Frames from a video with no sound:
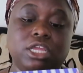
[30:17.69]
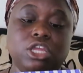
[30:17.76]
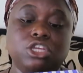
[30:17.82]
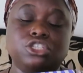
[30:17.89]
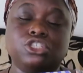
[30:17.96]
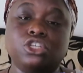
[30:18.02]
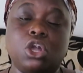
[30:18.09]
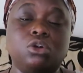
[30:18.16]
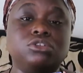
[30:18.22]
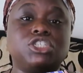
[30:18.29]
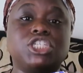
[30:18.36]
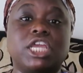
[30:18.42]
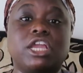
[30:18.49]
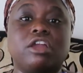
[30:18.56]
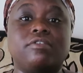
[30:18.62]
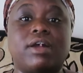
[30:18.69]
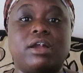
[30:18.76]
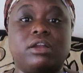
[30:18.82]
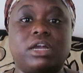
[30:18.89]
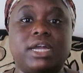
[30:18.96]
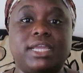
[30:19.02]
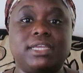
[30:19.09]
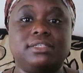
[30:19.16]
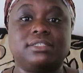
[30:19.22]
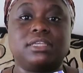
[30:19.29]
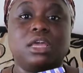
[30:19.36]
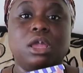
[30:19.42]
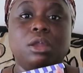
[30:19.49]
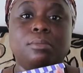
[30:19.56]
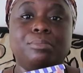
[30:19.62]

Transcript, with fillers: So go and check her out, guys.